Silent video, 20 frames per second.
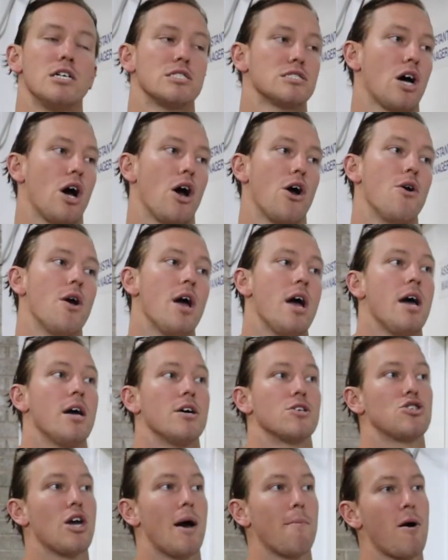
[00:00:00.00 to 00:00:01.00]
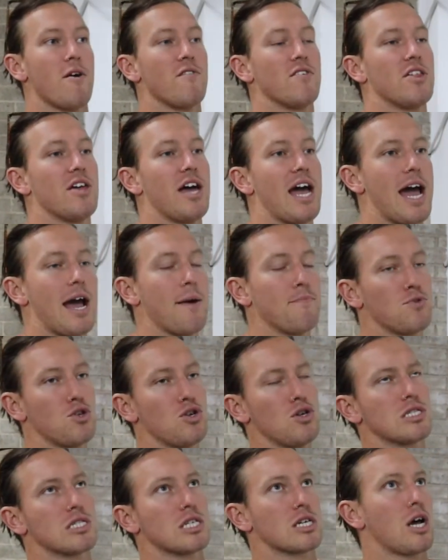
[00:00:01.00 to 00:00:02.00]
So jump over to there,
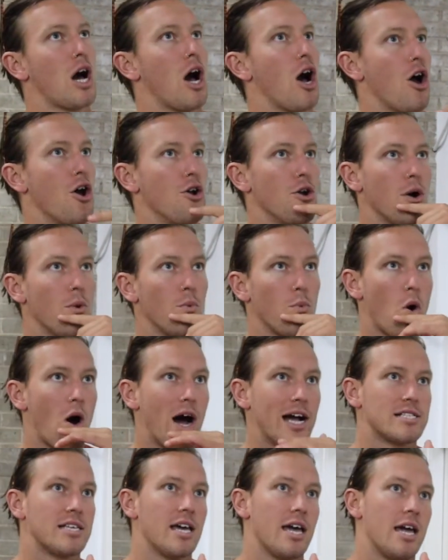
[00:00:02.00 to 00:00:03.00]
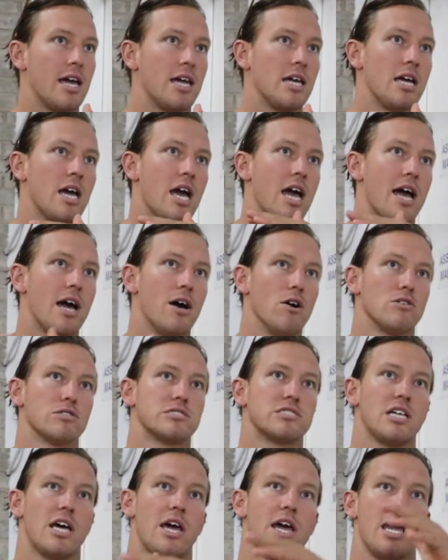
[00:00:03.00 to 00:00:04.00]
use the code
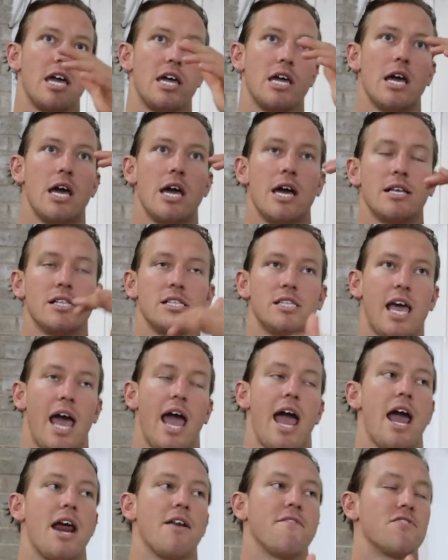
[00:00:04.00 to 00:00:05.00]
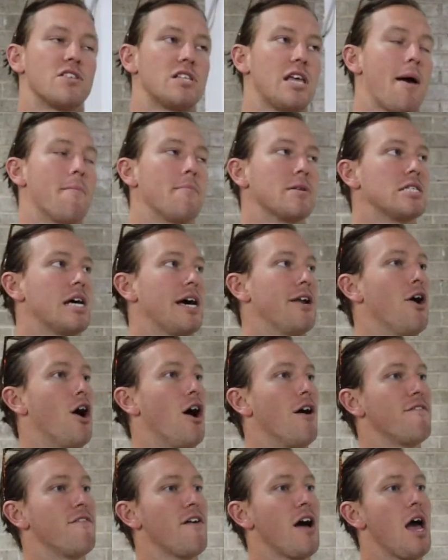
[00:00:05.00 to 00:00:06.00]
YTLC10 for 10%
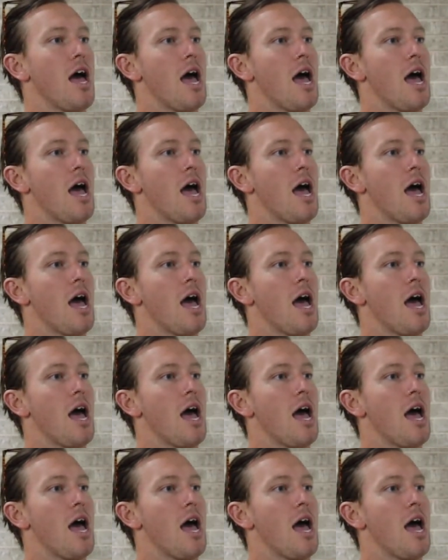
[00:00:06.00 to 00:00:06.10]
off.